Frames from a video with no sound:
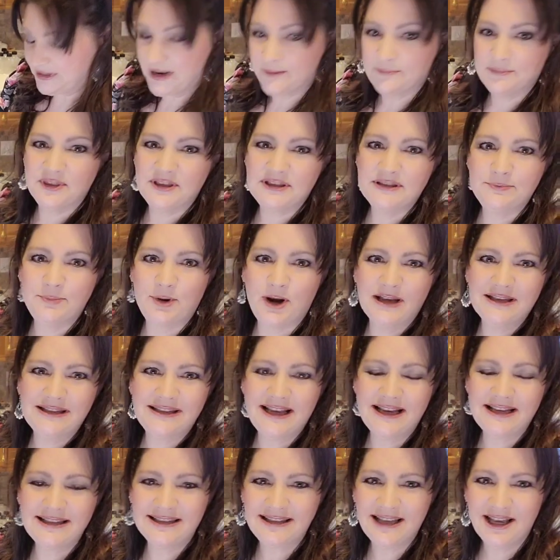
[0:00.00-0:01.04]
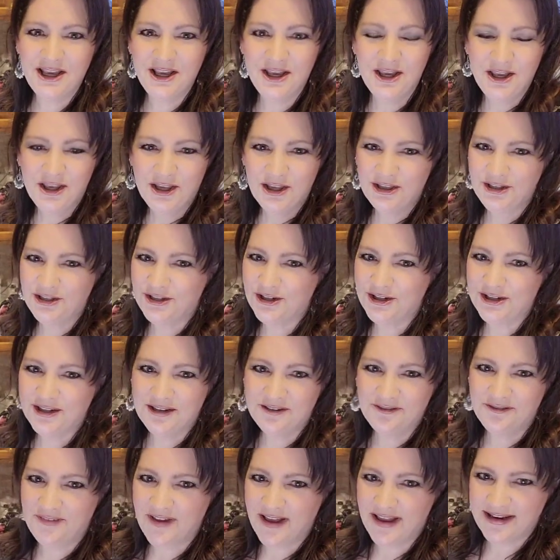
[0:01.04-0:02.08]
up this process, you're going
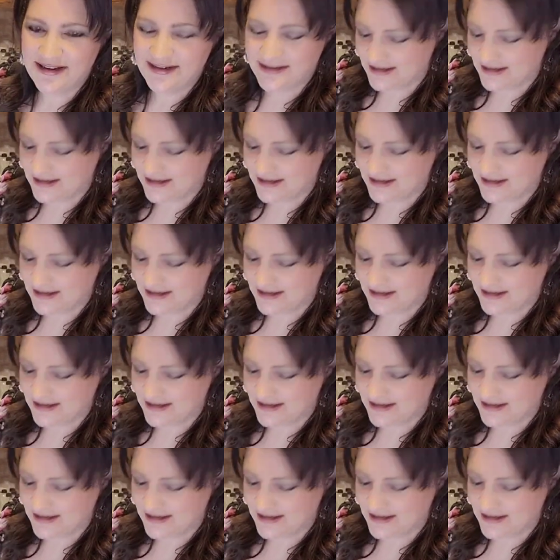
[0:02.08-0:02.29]
to find